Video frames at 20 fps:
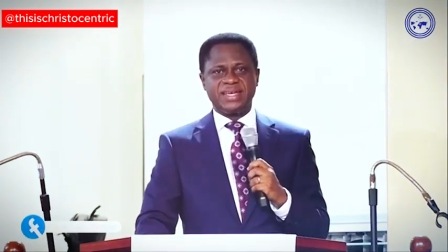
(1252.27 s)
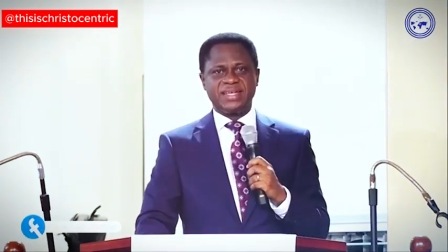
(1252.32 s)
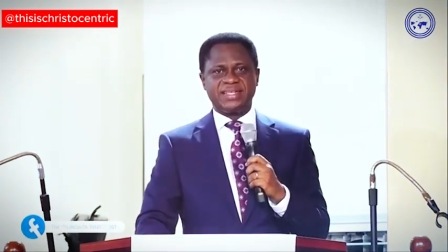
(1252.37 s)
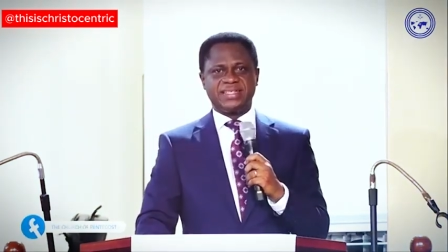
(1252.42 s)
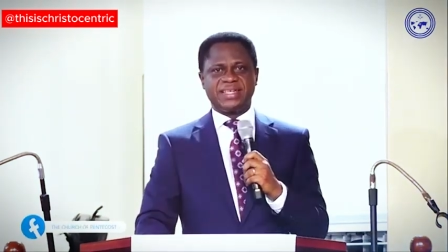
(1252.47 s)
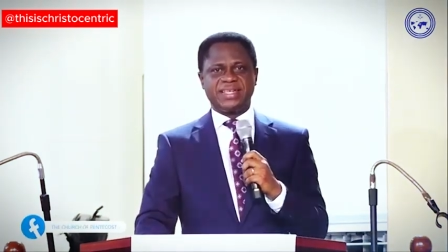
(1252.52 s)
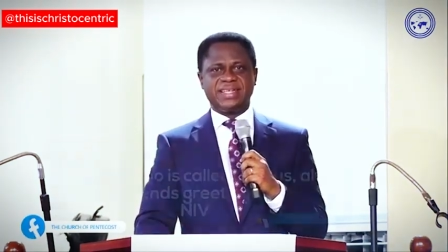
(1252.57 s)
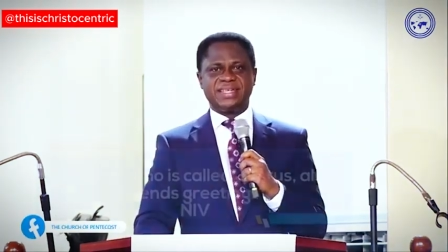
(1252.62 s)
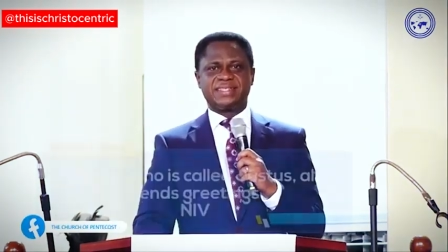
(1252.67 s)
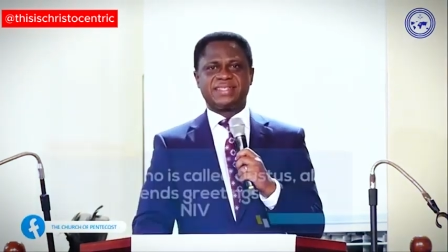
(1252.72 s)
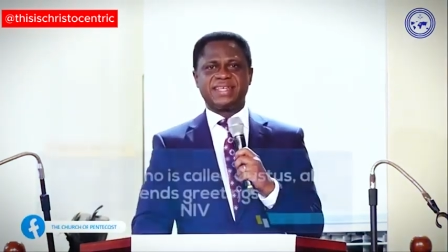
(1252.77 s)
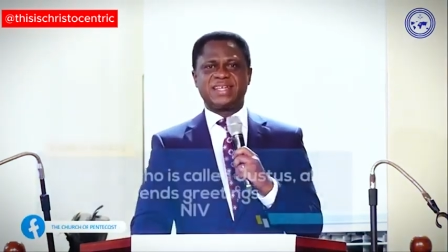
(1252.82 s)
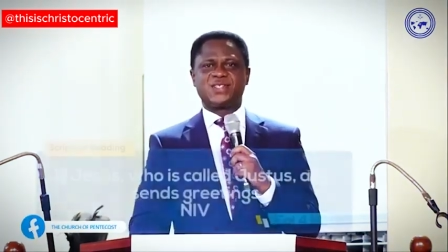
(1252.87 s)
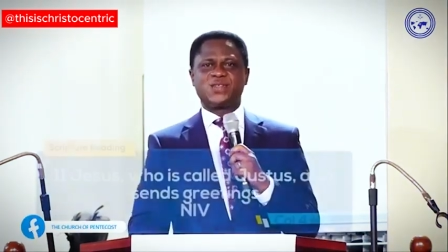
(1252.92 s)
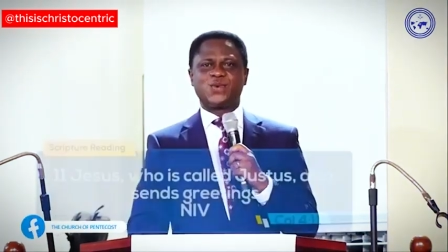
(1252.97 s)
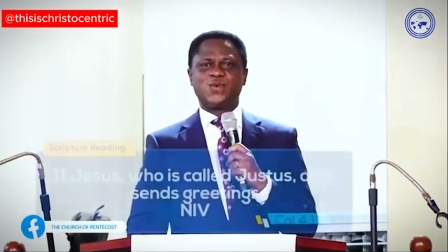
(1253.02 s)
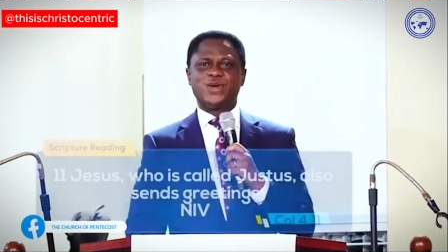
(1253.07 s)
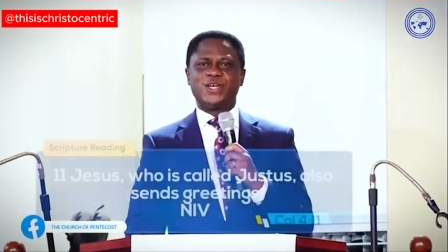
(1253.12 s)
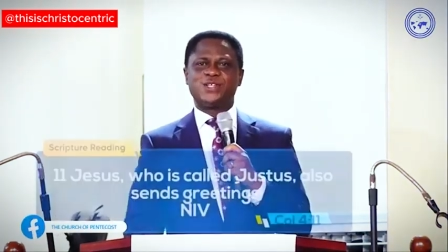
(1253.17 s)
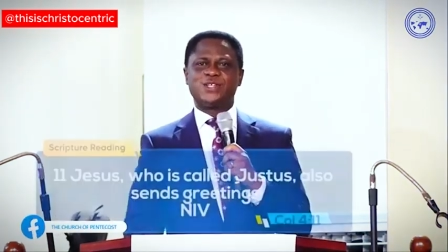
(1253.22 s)
Jesus,
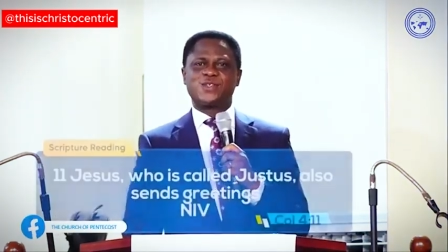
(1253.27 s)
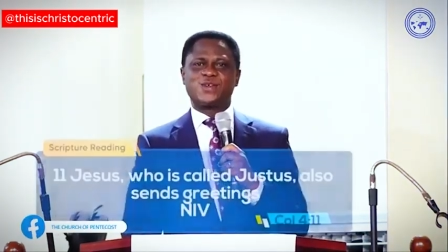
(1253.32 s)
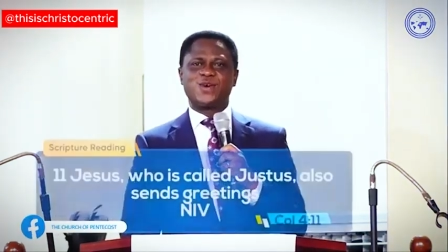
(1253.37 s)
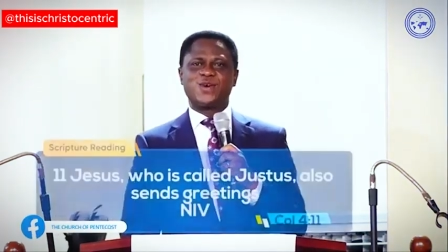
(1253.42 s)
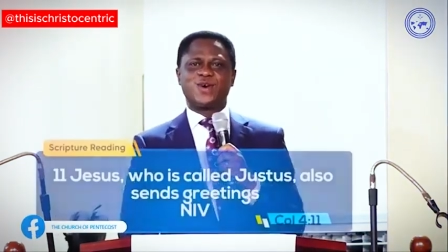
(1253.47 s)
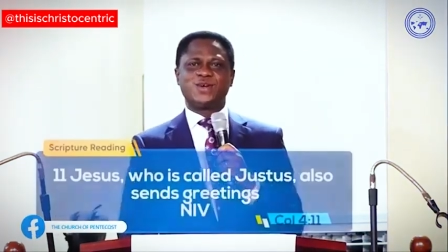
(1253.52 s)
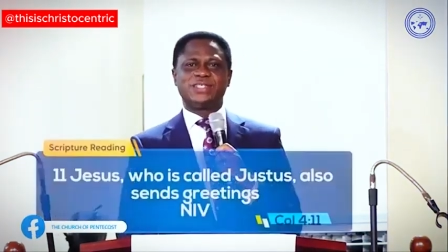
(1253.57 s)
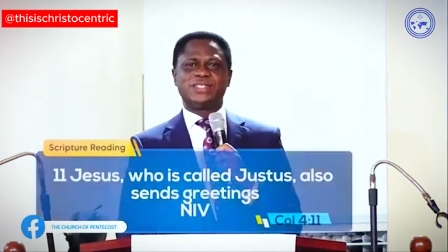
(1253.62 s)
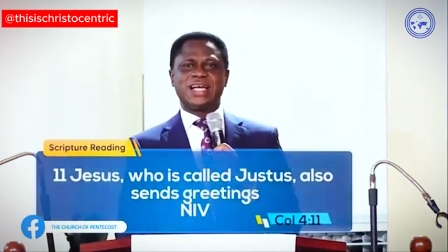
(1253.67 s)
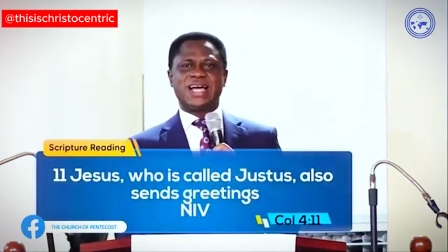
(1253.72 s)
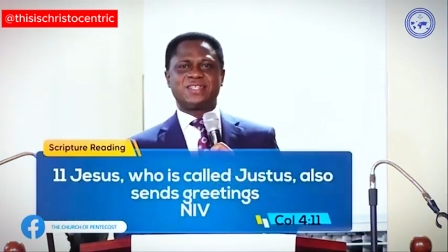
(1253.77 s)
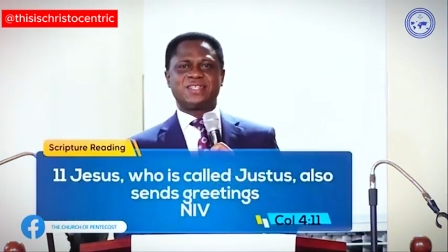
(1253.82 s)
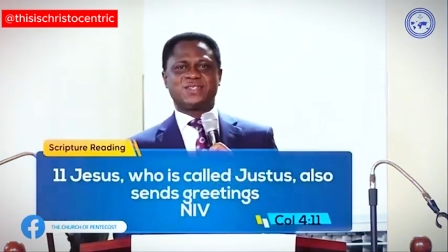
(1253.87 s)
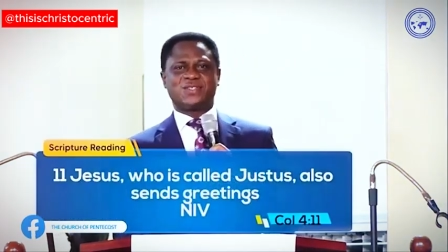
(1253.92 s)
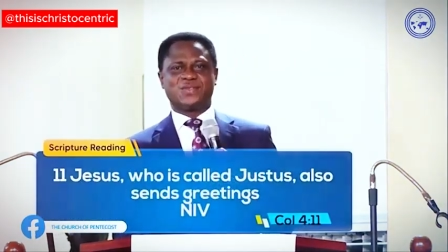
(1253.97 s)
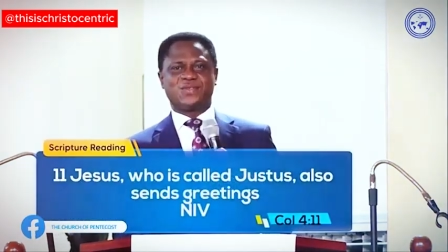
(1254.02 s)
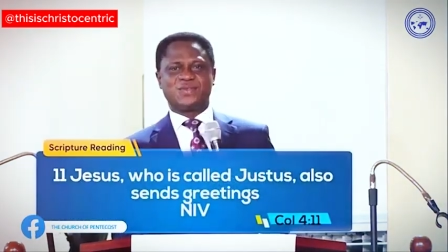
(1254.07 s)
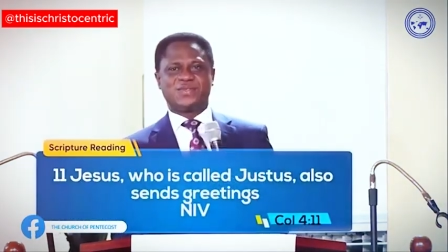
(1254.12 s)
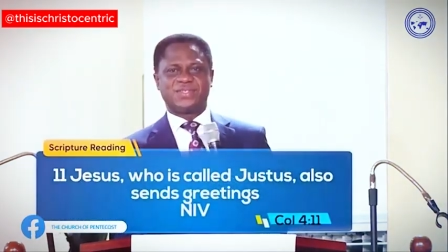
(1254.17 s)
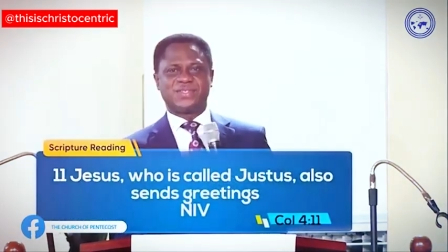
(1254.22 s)
who is called
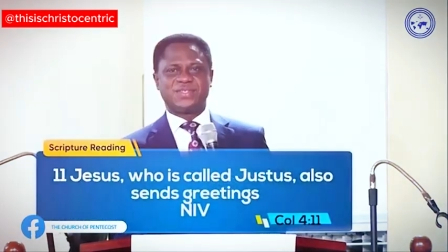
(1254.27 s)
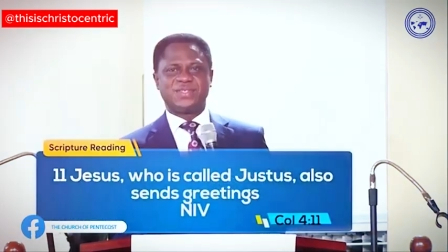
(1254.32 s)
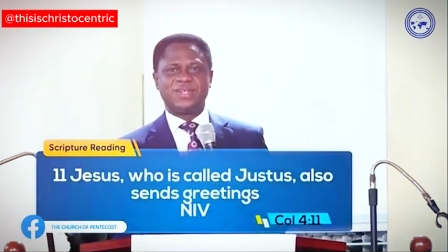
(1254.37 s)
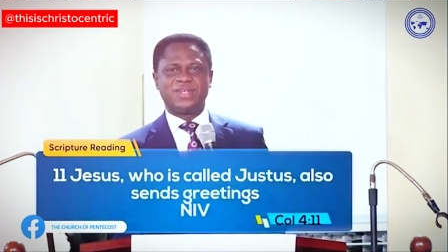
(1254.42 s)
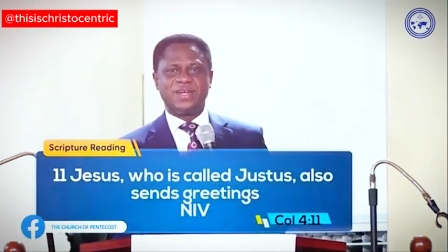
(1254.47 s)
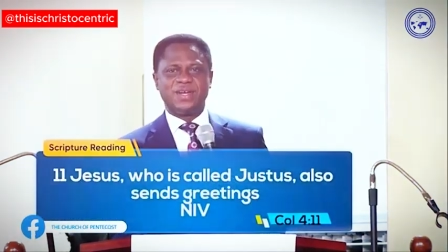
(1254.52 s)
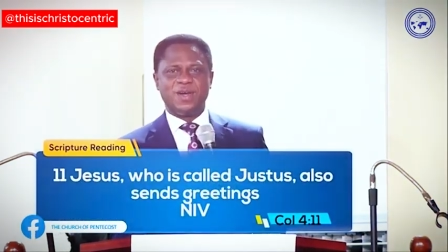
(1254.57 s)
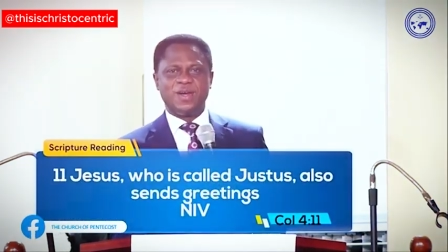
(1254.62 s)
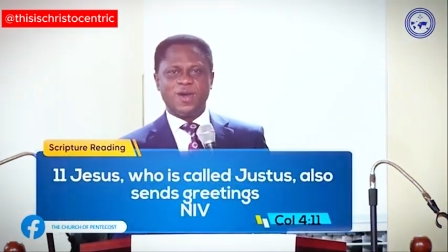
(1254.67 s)
Justus,